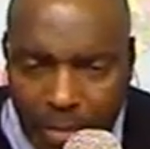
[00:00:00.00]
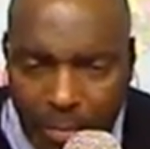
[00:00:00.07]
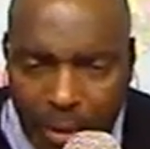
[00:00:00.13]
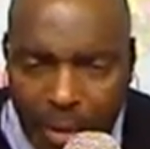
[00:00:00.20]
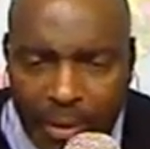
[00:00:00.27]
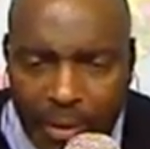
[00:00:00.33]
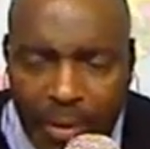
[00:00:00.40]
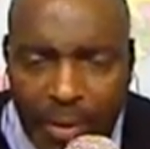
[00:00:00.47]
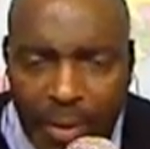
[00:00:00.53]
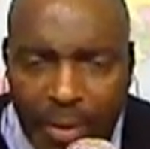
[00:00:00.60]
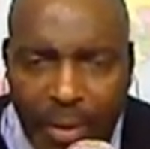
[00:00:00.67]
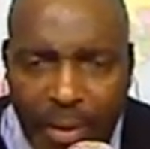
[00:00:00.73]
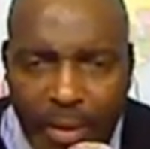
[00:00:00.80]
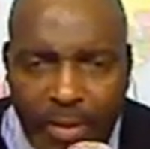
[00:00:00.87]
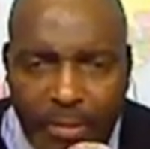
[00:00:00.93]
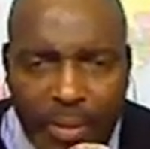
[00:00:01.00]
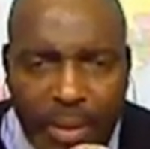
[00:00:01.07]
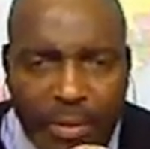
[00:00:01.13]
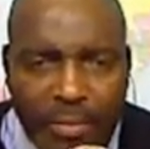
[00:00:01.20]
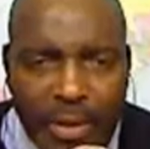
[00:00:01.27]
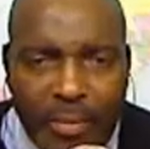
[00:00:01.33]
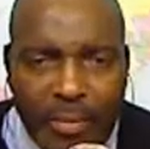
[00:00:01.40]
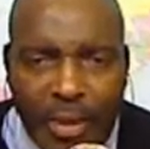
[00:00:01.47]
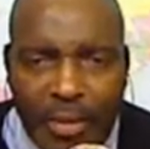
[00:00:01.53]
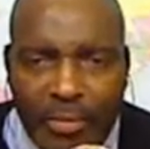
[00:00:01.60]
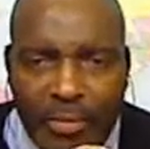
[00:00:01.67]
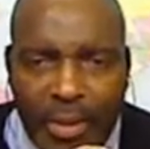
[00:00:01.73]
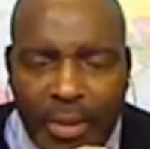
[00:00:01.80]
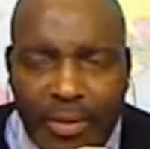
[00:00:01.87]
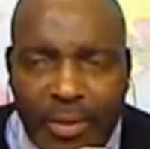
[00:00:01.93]
But you put out your email
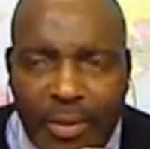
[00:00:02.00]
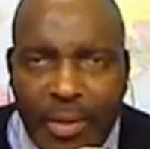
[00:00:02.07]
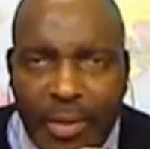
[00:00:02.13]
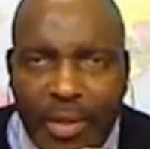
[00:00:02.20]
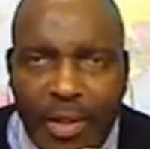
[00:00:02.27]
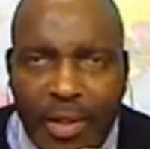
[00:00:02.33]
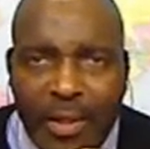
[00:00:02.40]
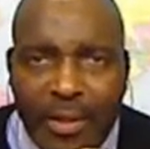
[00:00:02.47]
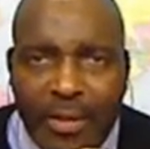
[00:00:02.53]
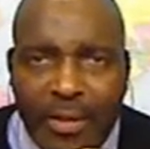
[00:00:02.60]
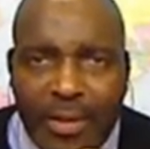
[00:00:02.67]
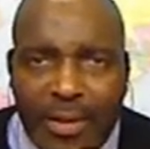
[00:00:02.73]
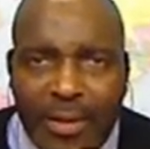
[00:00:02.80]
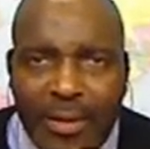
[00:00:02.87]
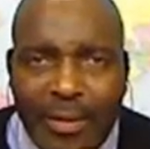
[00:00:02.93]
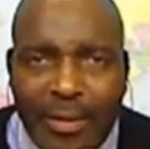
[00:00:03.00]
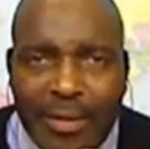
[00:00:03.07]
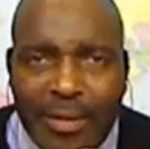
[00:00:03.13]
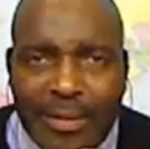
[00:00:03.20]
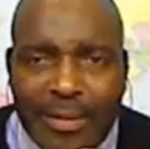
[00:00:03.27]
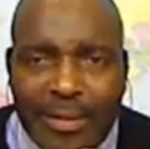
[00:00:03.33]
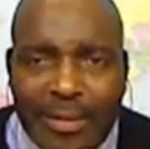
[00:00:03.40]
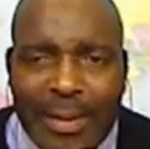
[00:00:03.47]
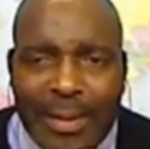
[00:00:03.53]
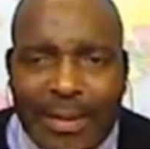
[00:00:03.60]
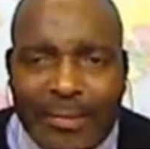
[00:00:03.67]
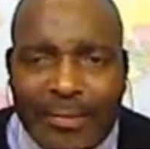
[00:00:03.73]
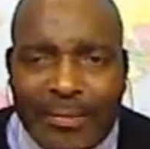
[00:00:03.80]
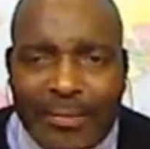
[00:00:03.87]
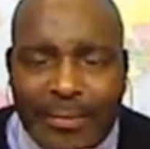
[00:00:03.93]
address and you get all these
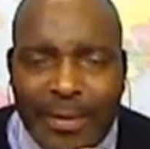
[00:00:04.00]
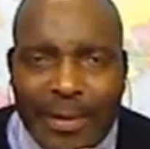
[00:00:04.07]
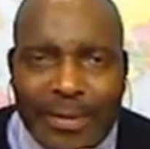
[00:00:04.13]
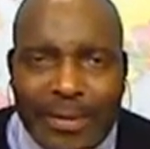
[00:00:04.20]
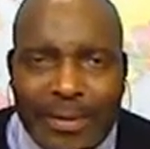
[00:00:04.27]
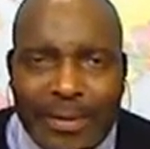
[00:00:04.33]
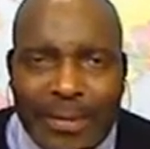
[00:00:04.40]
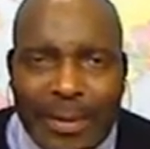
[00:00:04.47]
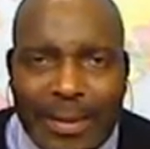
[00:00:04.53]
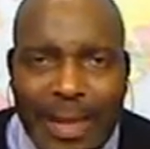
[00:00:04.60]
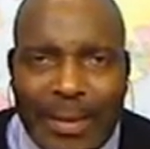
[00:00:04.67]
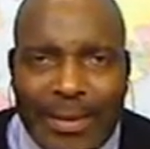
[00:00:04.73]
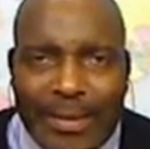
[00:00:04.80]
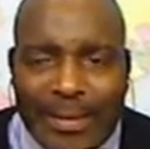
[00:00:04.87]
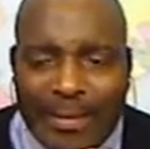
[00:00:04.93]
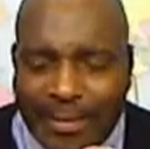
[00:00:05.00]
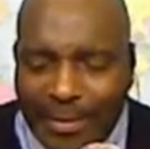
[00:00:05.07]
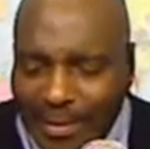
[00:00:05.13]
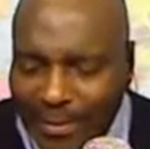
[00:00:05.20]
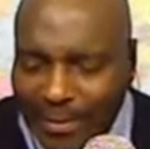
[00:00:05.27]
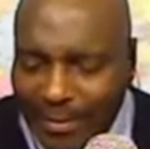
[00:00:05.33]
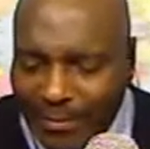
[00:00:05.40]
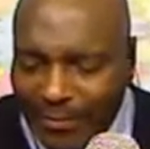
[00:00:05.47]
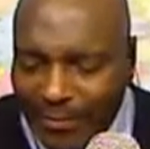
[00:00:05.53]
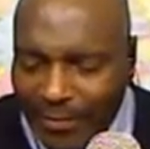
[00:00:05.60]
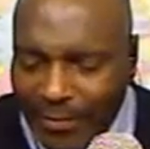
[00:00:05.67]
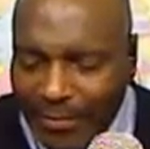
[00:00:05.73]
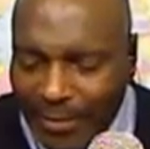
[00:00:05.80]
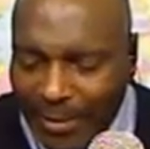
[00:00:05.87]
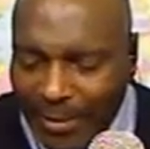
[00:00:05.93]
things from Russia, Nigeria, and
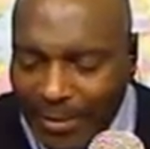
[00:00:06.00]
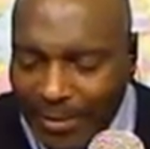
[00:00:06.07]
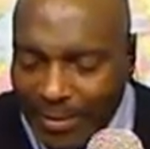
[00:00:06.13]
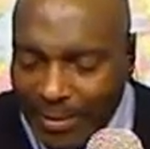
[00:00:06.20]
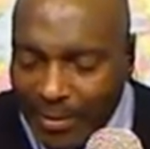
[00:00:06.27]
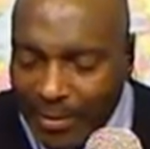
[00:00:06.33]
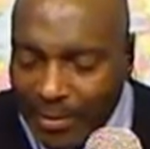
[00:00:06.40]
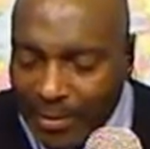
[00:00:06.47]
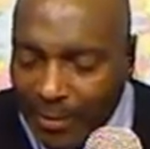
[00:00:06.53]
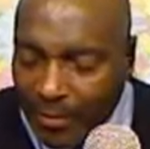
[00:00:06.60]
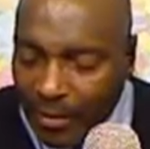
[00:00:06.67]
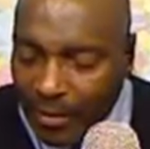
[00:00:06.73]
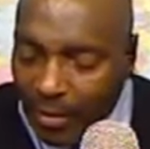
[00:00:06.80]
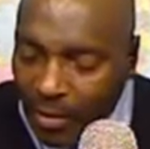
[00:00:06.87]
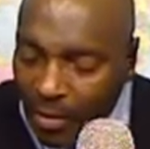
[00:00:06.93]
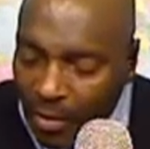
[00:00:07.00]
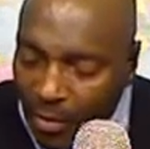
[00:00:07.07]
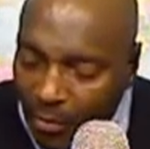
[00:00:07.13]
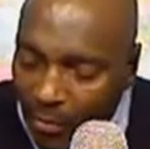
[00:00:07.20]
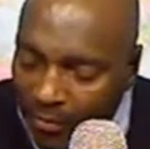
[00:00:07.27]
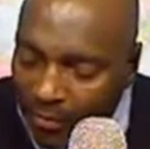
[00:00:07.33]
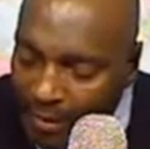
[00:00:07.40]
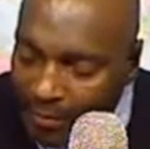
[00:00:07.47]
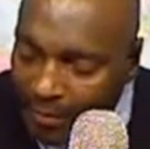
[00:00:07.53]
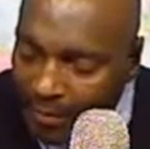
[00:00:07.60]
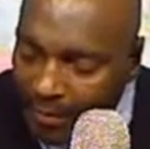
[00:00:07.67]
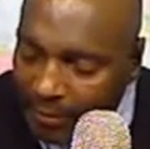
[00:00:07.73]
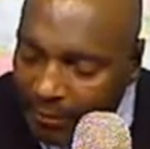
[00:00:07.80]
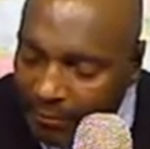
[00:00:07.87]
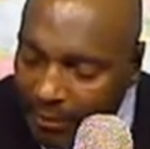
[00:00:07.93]
folks trying to sell you stuff. Oh, we've got
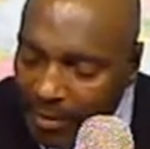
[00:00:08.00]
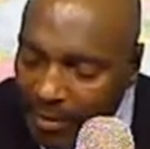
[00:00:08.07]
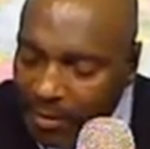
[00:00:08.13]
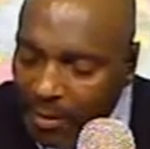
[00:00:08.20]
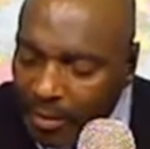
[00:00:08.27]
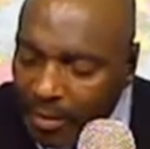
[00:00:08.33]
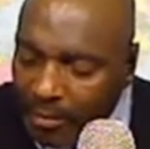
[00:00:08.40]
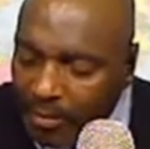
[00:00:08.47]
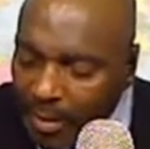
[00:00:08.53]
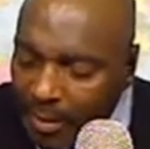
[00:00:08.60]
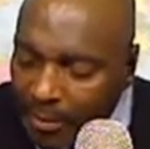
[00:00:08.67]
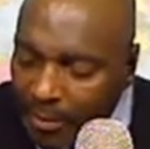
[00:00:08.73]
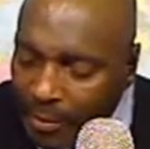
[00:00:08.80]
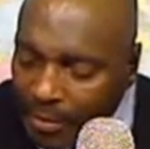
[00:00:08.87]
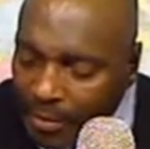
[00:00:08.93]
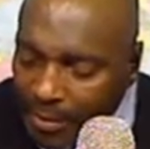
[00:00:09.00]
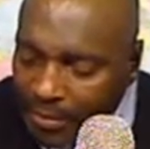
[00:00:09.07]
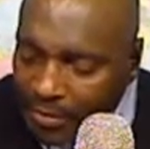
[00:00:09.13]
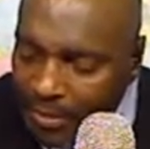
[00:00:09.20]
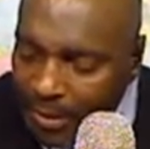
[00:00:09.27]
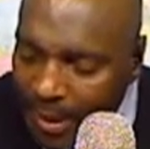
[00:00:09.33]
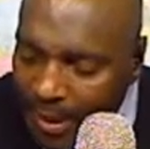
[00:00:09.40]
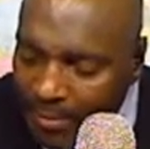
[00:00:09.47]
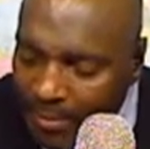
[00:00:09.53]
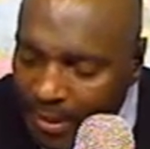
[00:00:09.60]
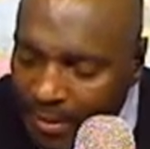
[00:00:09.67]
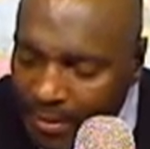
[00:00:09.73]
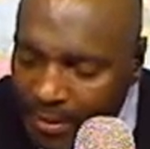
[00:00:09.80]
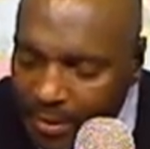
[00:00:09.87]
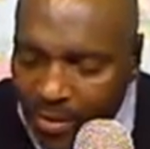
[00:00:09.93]
Monica Bethel
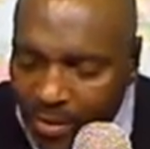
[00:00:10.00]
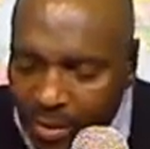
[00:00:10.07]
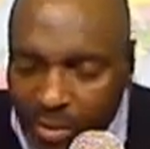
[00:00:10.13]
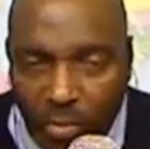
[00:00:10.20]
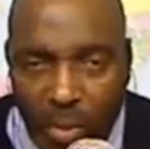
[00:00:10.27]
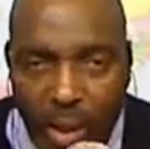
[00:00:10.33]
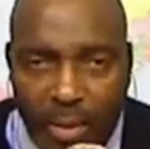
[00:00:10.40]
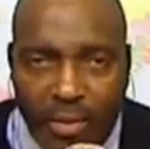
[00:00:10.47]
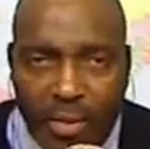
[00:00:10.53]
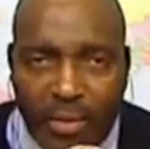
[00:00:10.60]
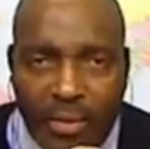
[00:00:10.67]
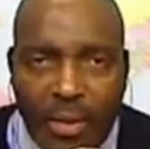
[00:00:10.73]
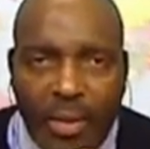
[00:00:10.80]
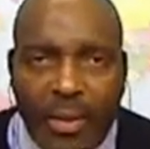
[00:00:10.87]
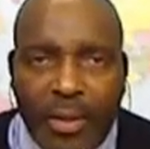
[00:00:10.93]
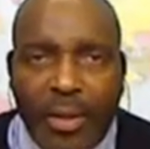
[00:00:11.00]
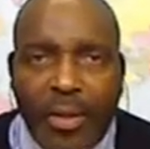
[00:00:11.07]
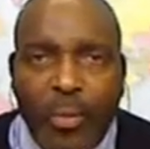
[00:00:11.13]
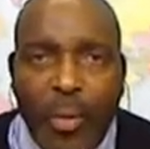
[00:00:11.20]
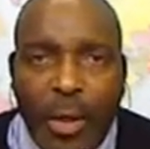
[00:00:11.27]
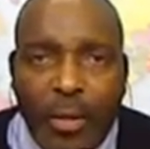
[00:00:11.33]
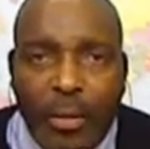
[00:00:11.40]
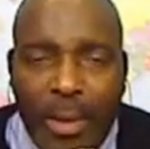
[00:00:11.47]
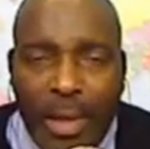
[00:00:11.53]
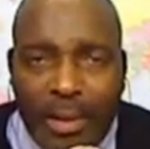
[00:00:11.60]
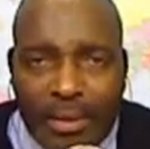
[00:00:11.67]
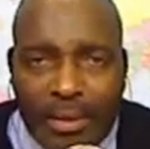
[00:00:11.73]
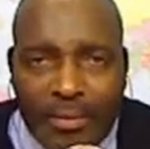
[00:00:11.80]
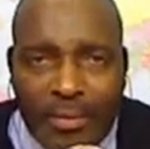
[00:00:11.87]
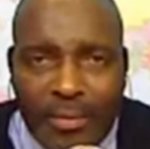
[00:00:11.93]
Chapman. She's watching. Welcome,
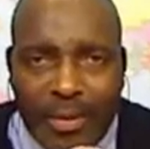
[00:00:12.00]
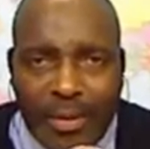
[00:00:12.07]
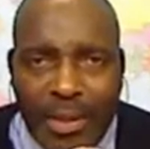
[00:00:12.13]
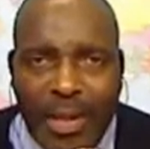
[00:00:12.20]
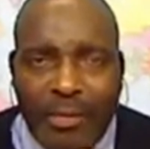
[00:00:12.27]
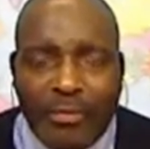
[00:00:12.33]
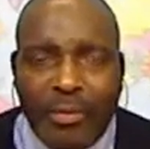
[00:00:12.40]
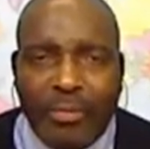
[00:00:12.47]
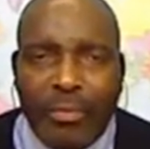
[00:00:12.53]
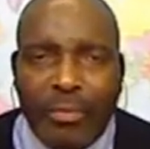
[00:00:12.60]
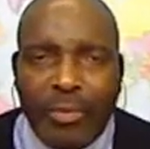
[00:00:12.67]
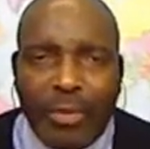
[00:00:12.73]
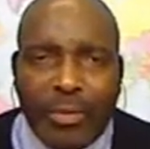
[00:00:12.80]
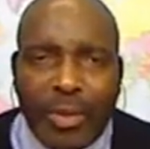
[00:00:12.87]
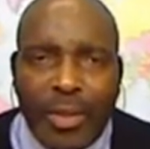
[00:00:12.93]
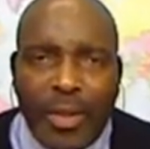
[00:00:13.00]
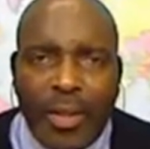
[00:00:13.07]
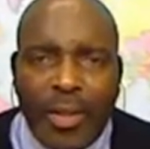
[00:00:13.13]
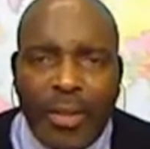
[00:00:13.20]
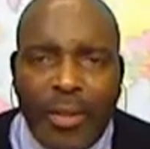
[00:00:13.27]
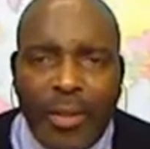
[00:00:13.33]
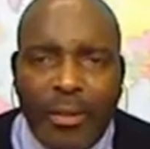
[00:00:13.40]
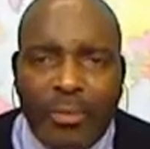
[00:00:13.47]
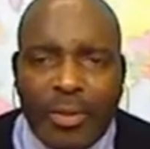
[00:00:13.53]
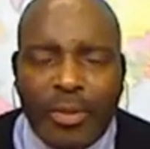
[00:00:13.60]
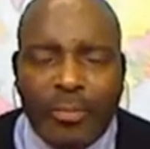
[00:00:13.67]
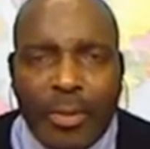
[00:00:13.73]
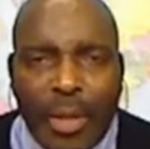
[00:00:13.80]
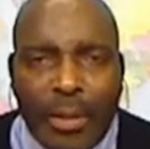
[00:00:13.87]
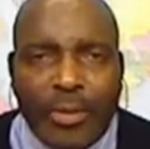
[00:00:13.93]
Monica. Good to have you on board. But
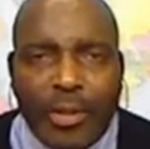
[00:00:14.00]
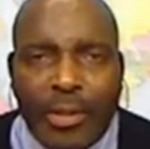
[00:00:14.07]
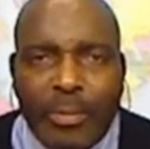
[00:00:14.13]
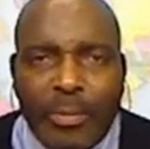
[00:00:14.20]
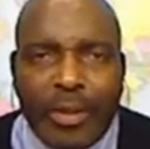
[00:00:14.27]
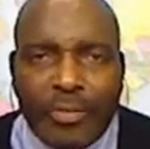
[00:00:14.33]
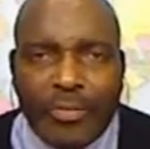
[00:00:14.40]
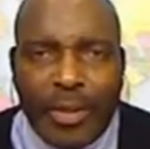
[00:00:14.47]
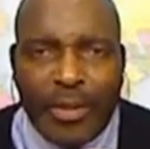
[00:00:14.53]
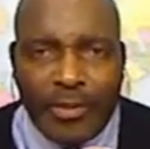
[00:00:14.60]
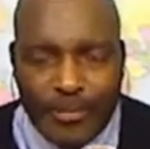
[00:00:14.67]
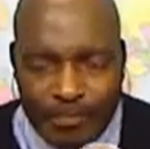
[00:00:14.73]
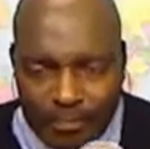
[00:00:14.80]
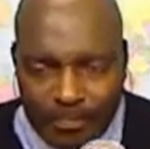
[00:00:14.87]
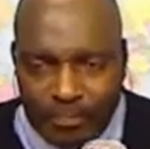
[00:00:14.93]
you put out your email address.